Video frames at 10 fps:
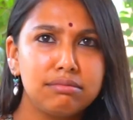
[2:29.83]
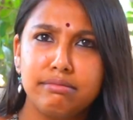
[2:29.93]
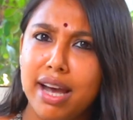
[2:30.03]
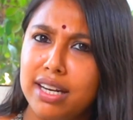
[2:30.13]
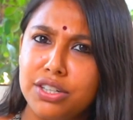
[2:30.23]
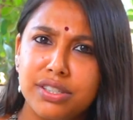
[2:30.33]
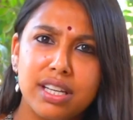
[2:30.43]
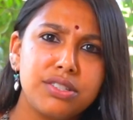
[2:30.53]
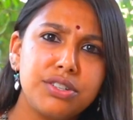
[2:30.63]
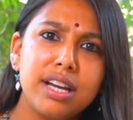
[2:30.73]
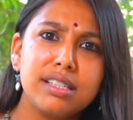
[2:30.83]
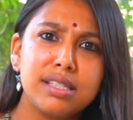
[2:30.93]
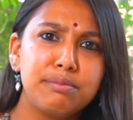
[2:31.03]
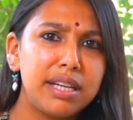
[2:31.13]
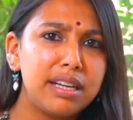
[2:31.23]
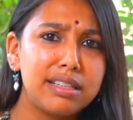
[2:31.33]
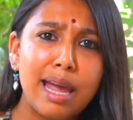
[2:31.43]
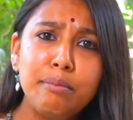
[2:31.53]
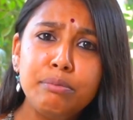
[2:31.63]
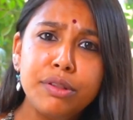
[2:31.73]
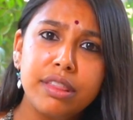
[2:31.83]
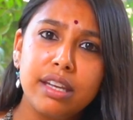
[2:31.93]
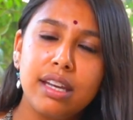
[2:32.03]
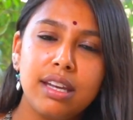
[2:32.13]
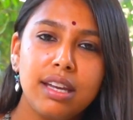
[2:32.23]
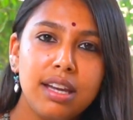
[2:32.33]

manage their stress, be it empathy,